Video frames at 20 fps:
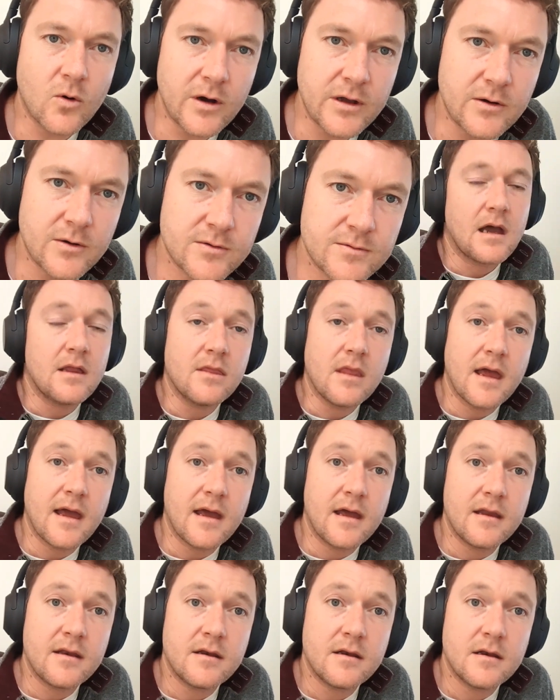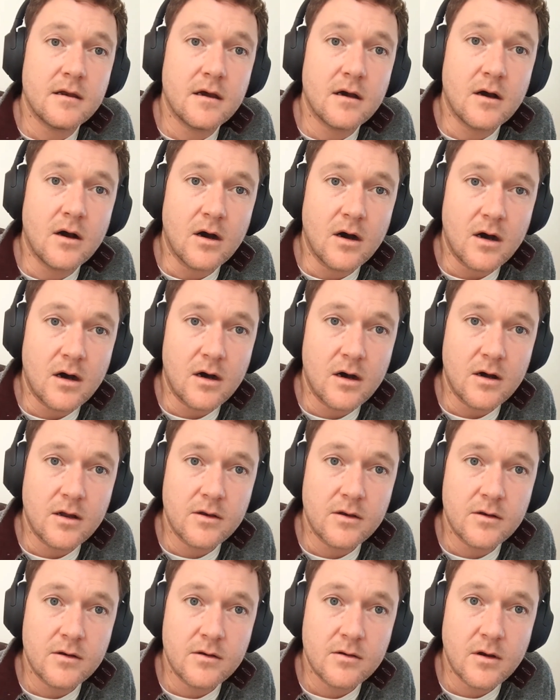oil. And then
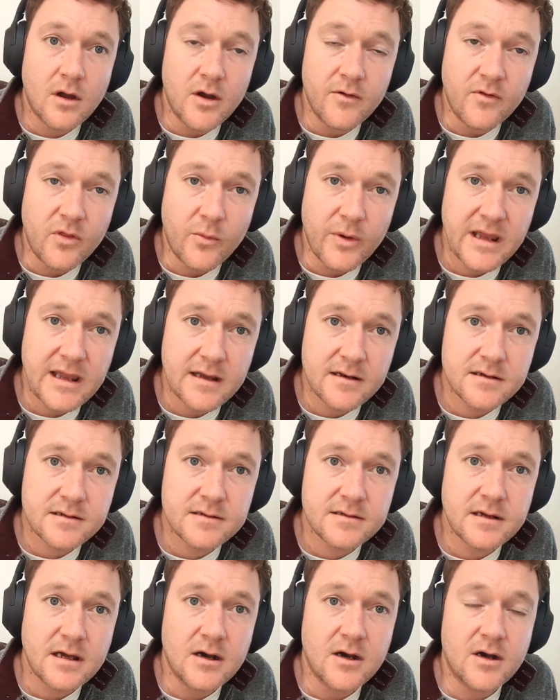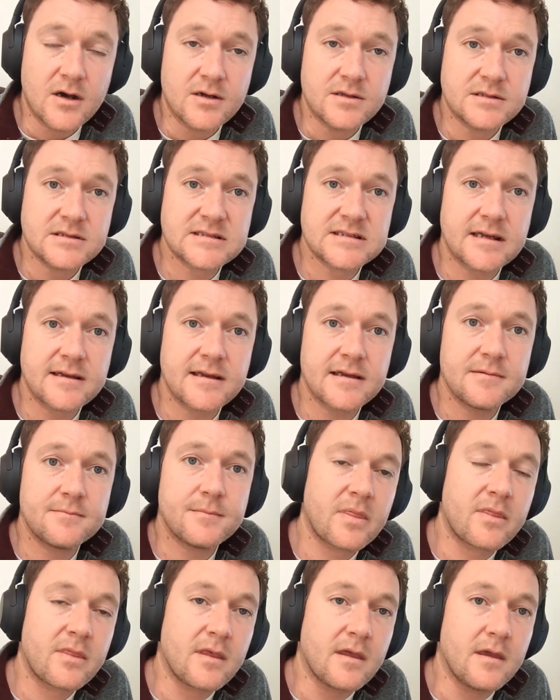over the weekend, on Sunday,
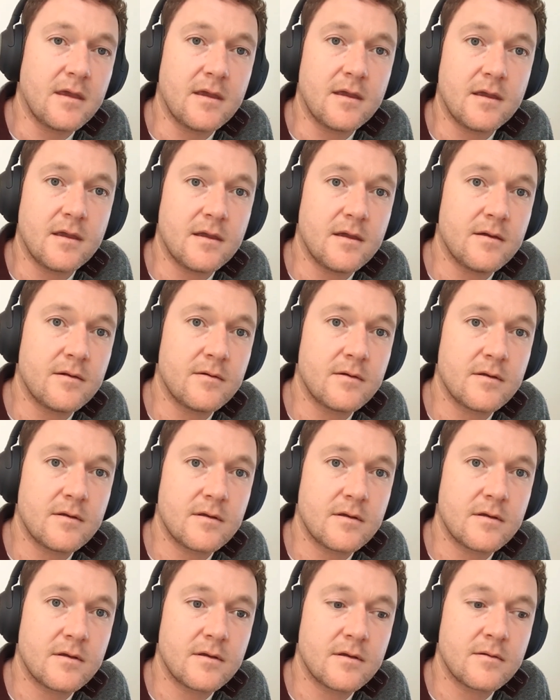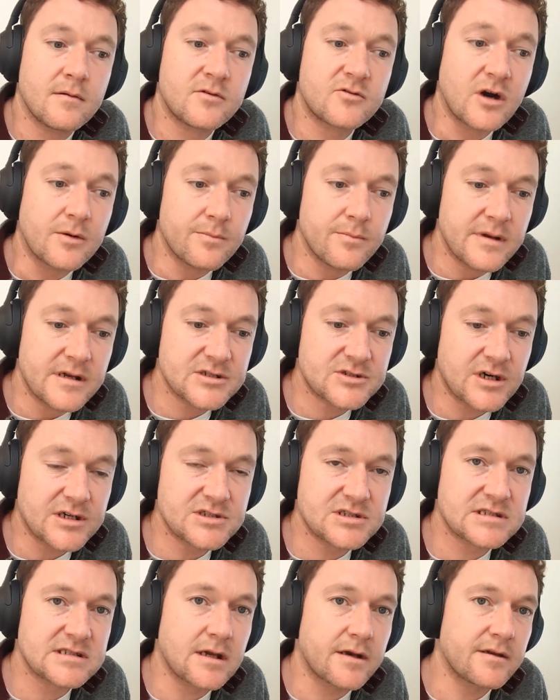the Trump
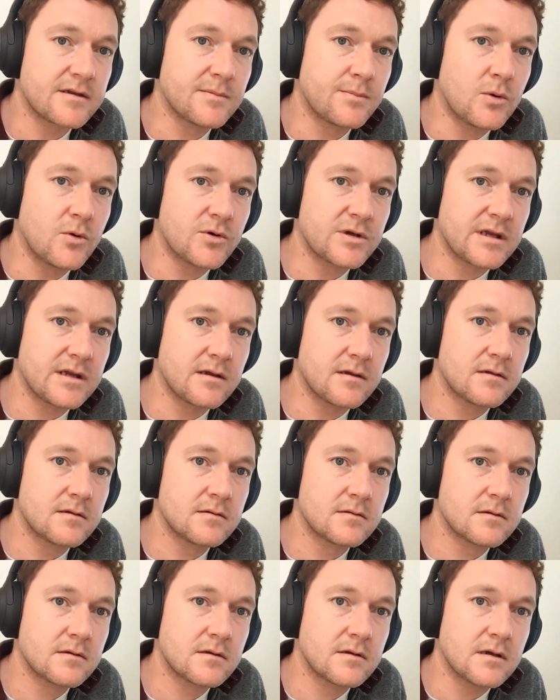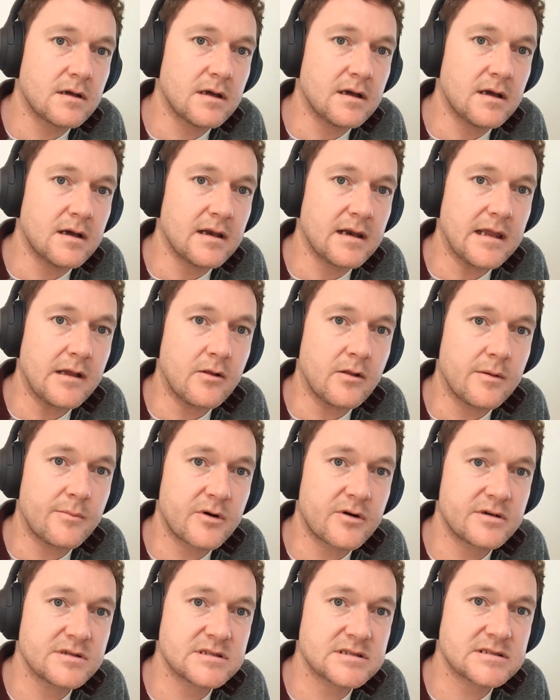administration started deporting illegal
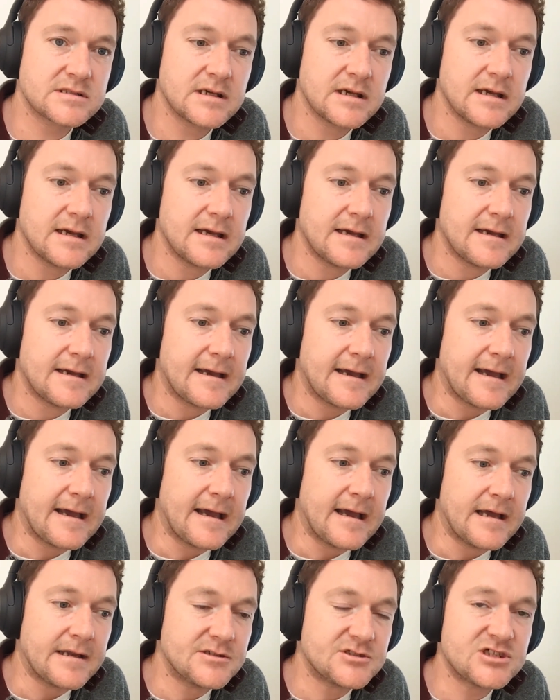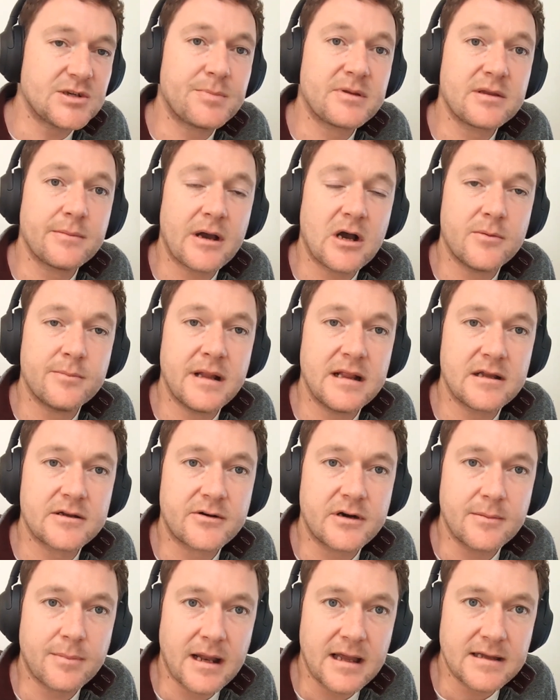immigrants and shipping them out in
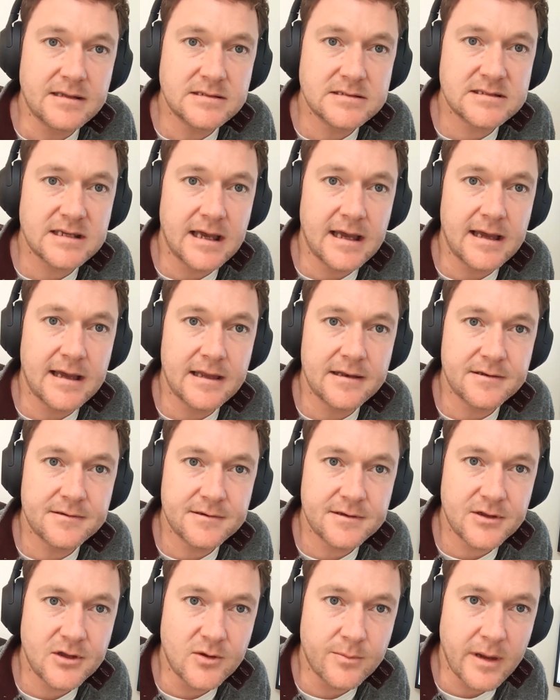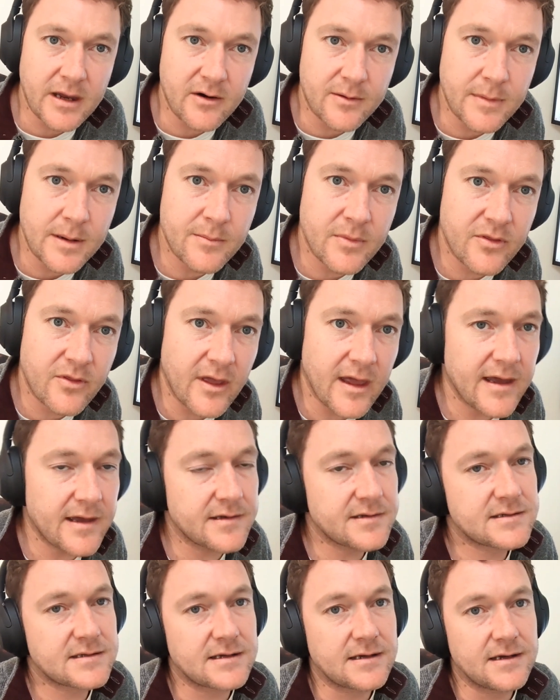military planes. And you may remember
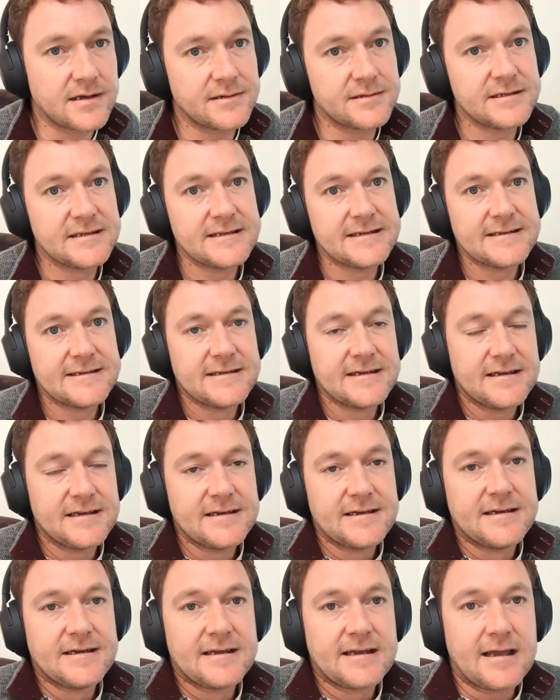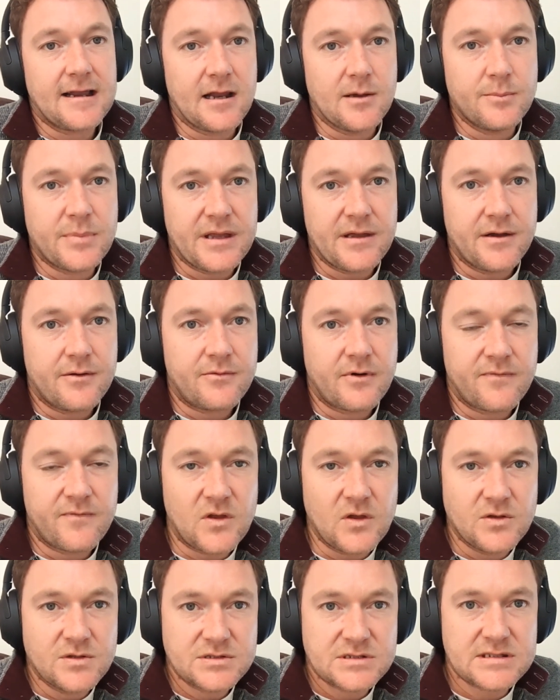that Colombia
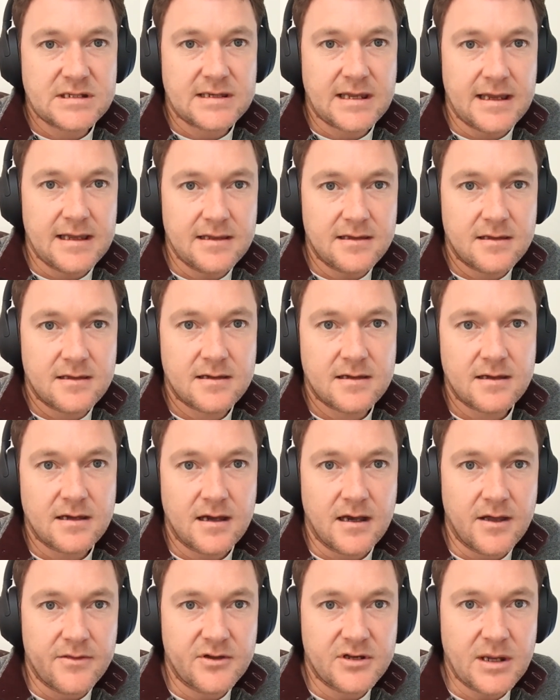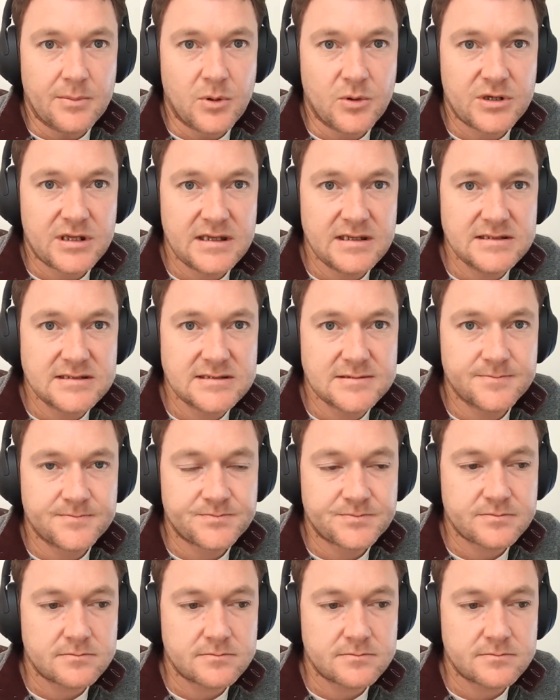refused to take the deportees,